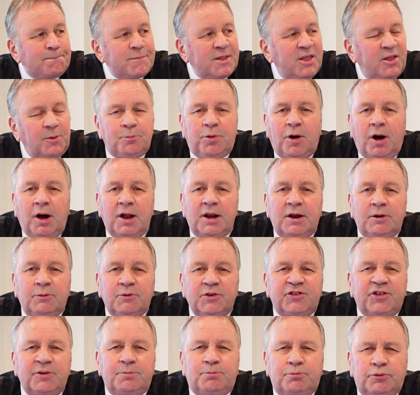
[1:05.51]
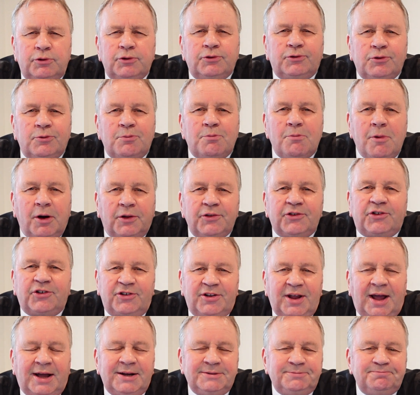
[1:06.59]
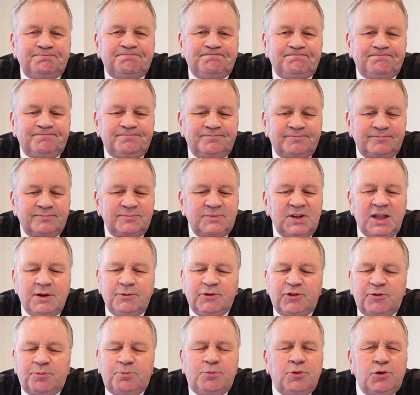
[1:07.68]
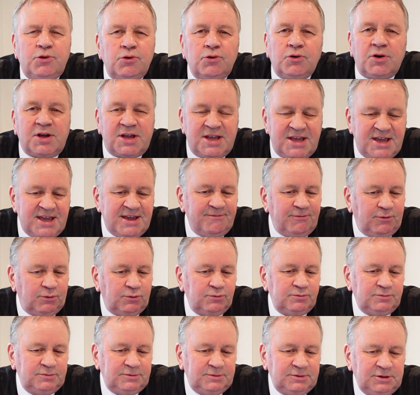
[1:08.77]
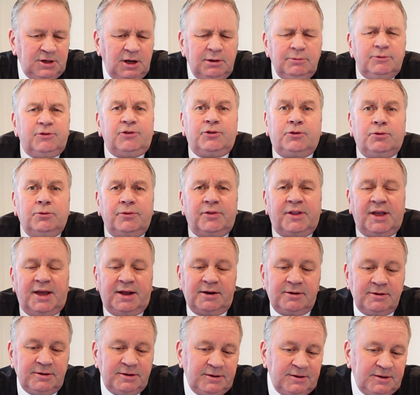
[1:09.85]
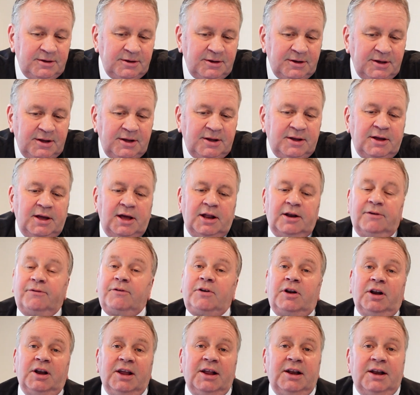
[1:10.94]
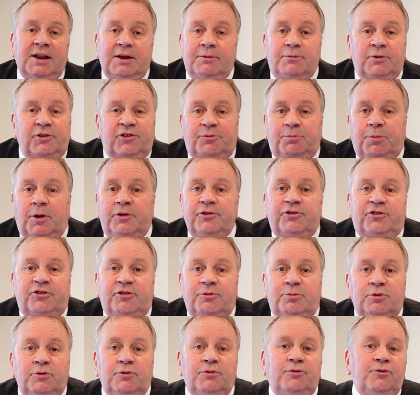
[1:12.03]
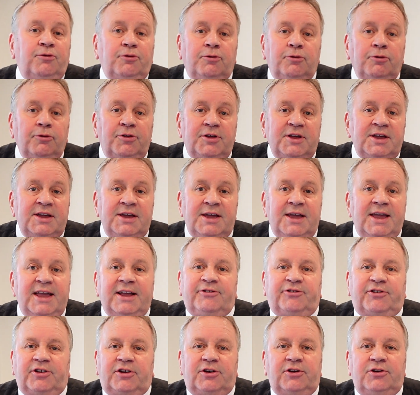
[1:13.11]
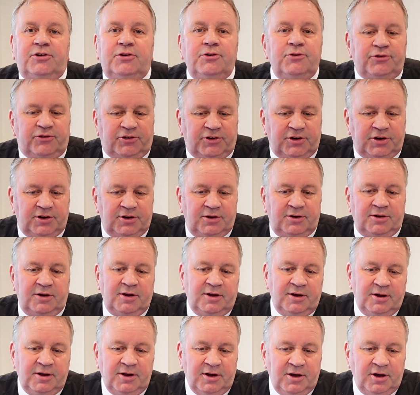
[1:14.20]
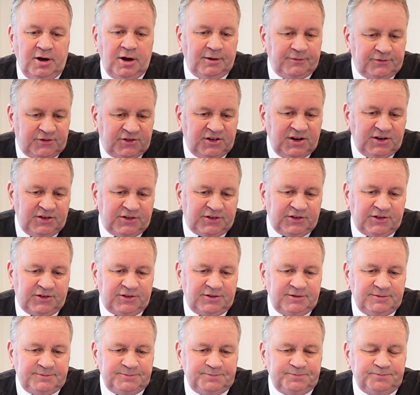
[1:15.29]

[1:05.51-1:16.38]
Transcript: Pilate was a brutal monster. He was pure evil. I was taught that. And clearly responsible for the execution of Jesus.